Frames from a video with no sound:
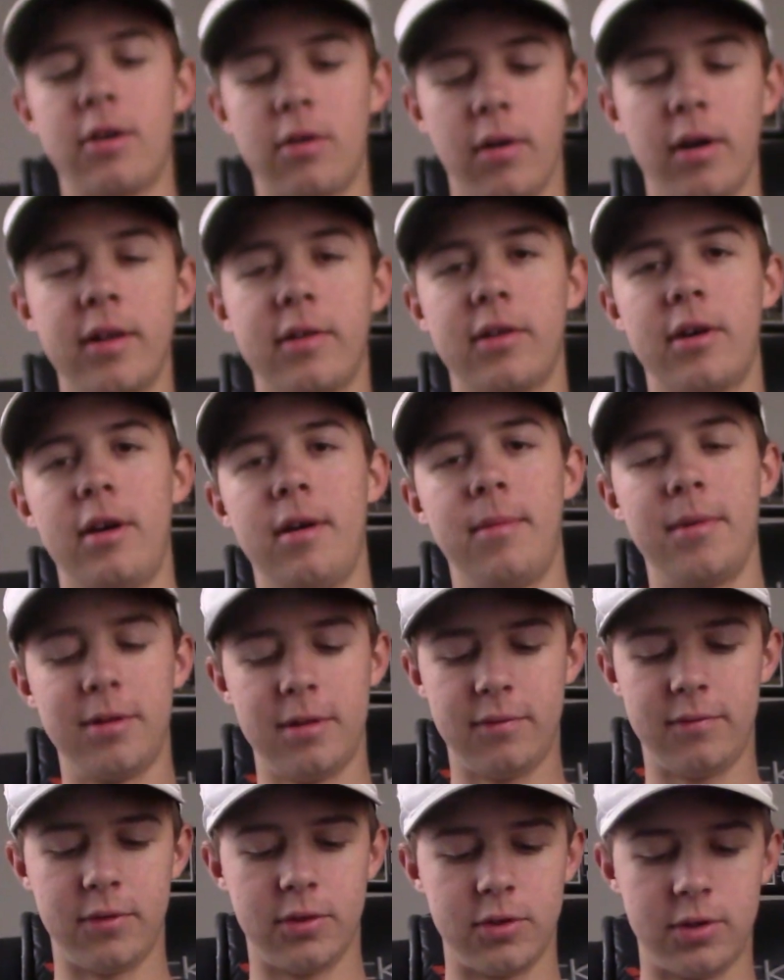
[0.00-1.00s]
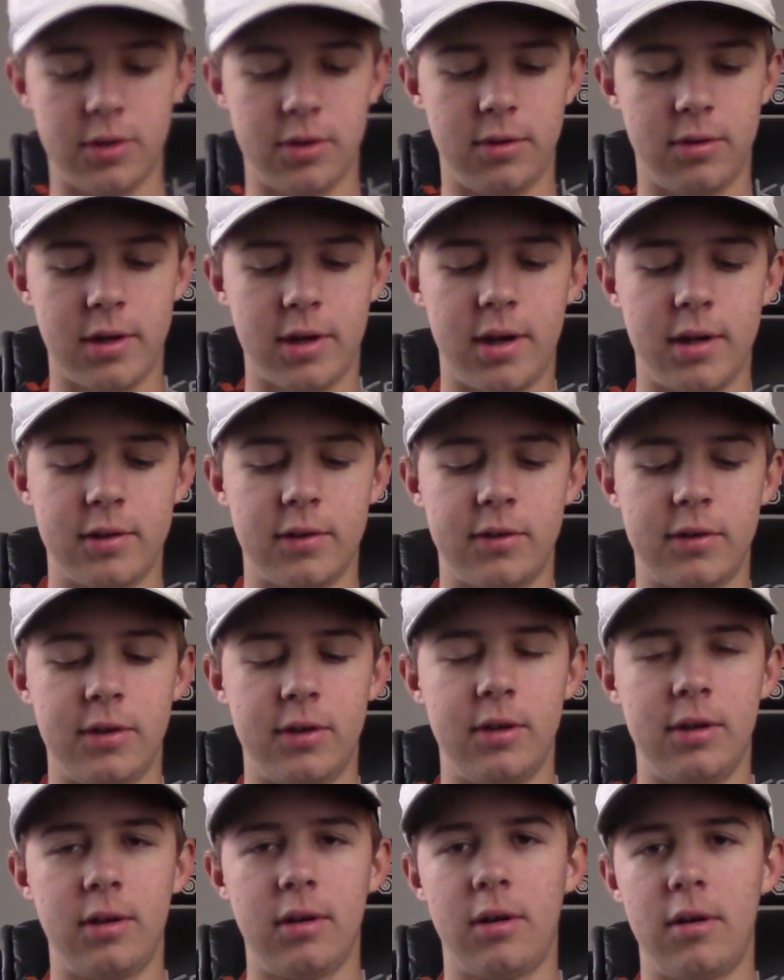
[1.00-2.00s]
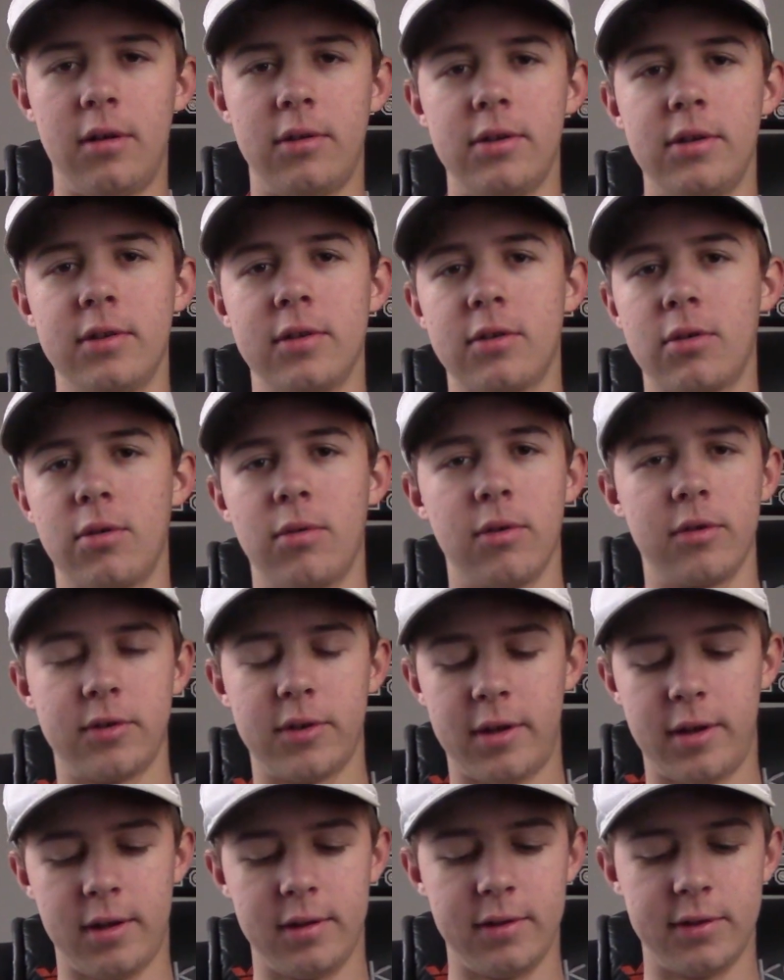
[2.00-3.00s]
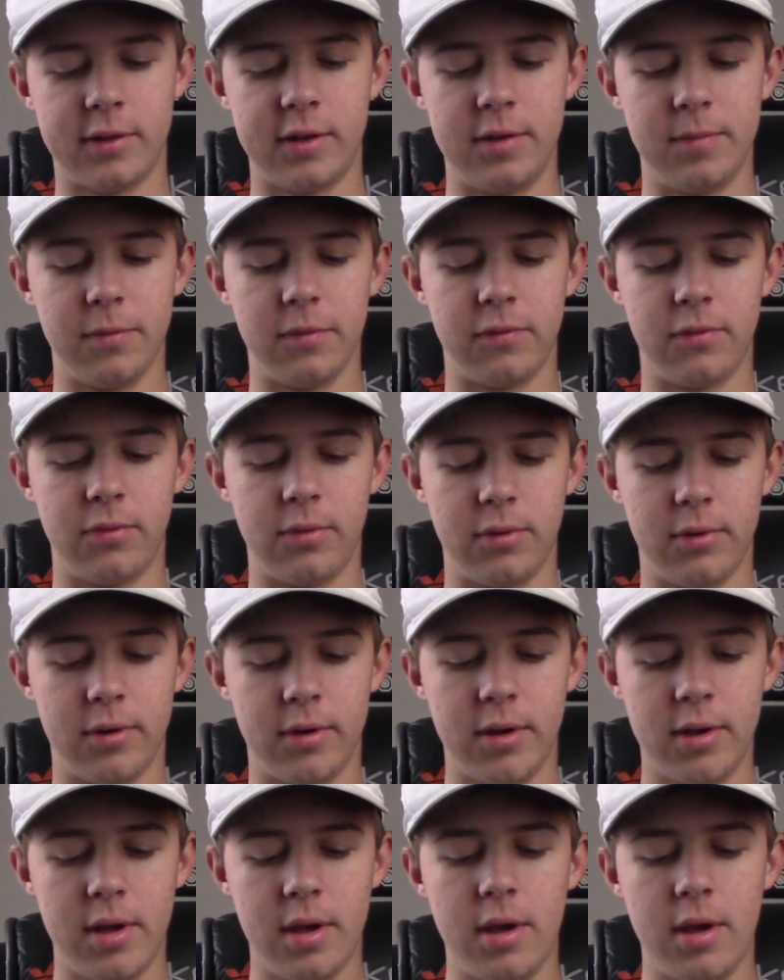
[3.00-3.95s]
a great time. I loved the show. I got to see all these corps that I hadn't seen before.